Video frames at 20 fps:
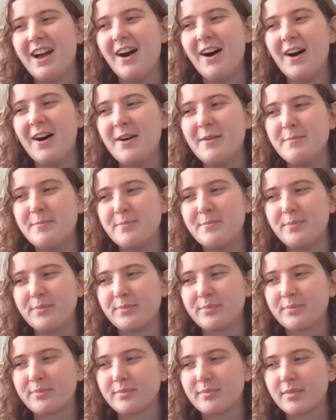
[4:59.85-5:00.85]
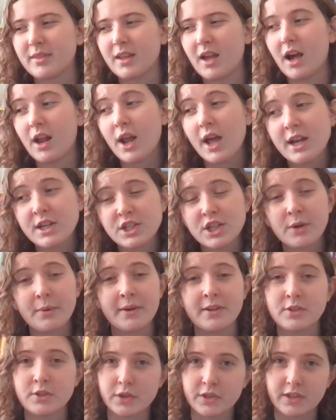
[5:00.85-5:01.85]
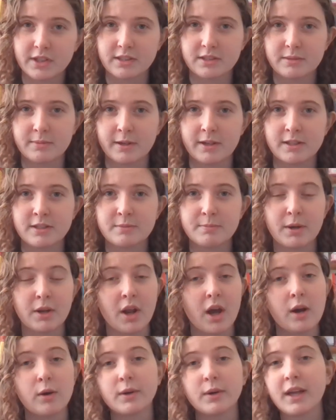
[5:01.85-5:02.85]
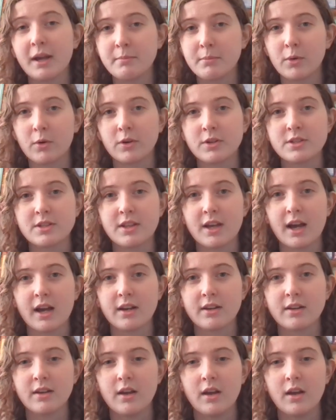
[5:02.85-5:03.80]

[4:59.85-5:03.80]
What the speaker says: And I actually quite enjoyed the experience, but I'll get more into that